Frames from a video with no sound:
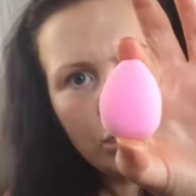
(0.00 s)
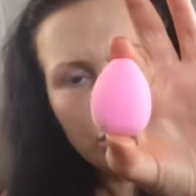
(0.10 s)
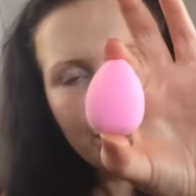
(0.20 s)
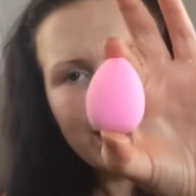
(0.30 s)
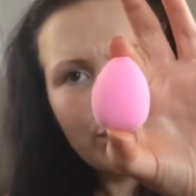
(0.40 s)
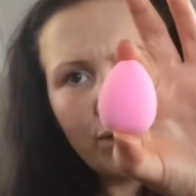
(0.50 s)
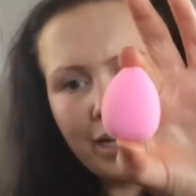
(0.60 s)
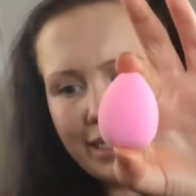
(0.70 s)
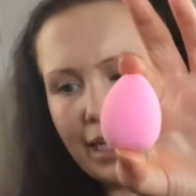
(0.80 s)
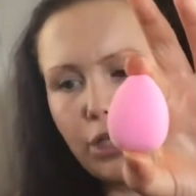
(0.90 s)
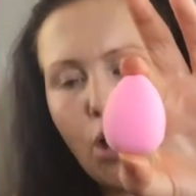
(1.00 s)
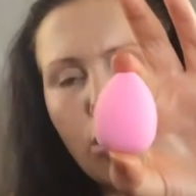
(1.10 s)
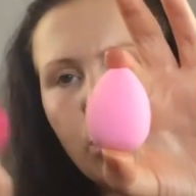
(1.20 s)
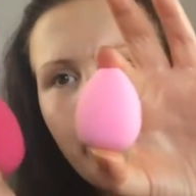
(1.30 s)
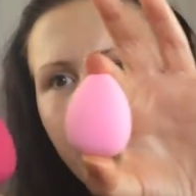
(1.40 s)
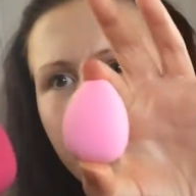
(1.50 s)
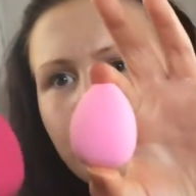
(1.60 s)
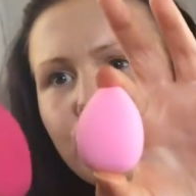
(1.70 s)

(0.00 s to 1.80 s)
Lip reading: So this one is like a darker pink,